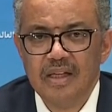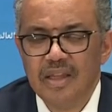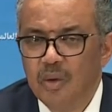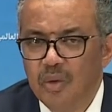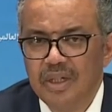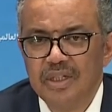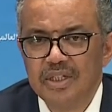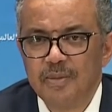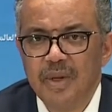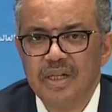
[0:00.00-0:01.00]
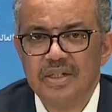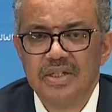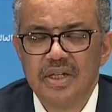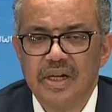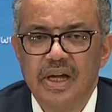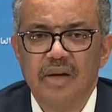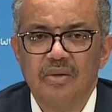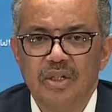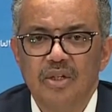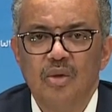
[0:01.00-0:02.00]
The world spends
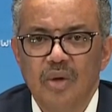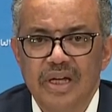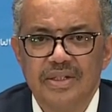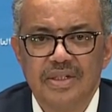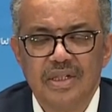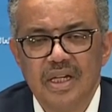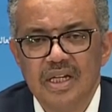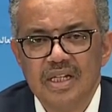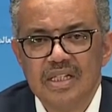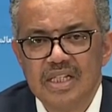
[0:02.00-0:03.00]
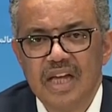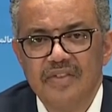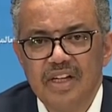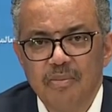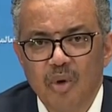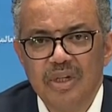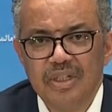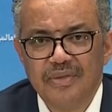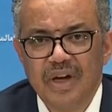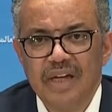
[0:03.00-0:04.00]
around US
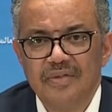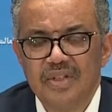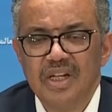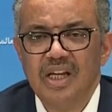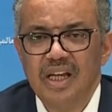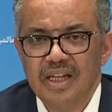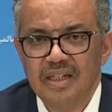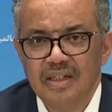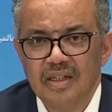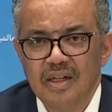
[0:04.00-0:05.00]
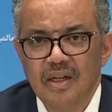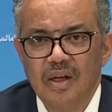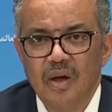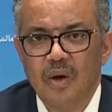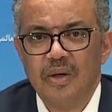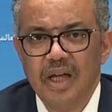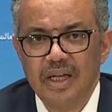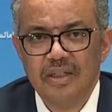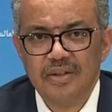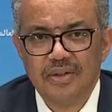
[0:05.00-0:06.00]
7.5 trillion on
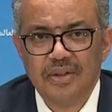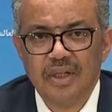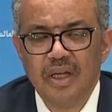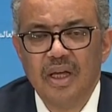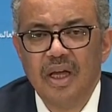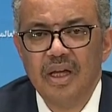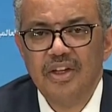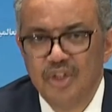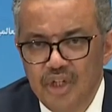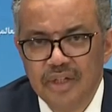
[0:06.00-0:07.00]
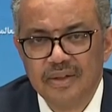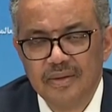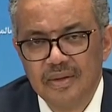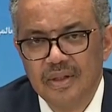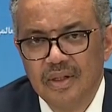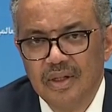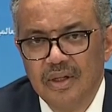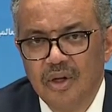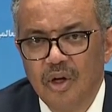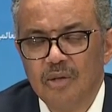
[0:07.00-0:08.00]
health each year,
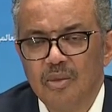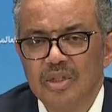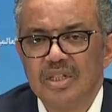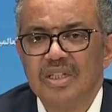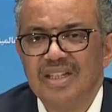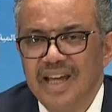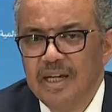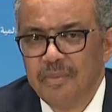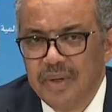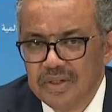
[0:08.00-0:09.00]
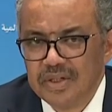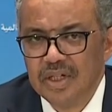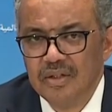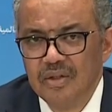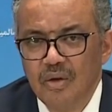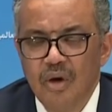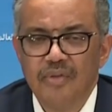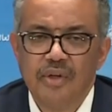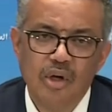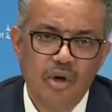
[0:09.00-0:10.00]
almost 10%
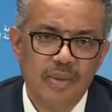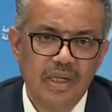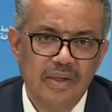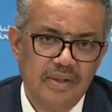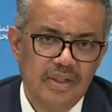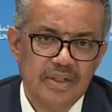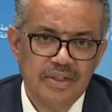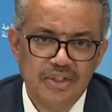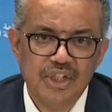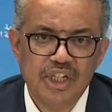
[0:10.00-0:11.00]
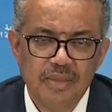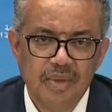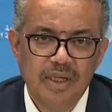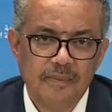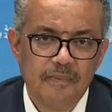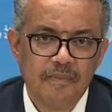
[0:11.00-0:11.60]
of global GDP.